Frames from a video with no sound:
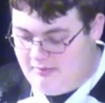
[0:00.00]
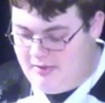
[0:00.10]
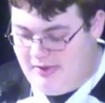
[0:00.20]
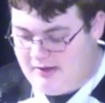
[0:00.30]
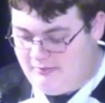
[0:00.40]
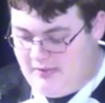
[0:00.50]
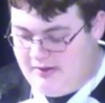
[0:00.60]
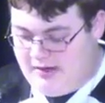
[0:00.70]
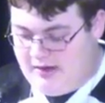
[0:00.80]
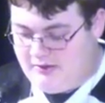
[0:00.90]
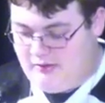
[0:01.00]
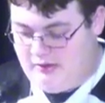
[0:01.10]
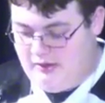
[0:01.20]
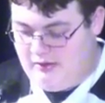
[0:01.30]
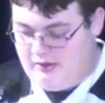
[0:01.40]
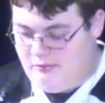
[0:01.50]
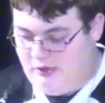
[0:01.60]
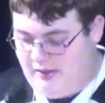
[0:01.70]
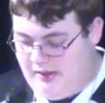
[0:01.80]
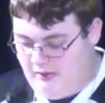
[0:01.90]
My doctor says I'm
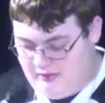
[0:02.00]
one of the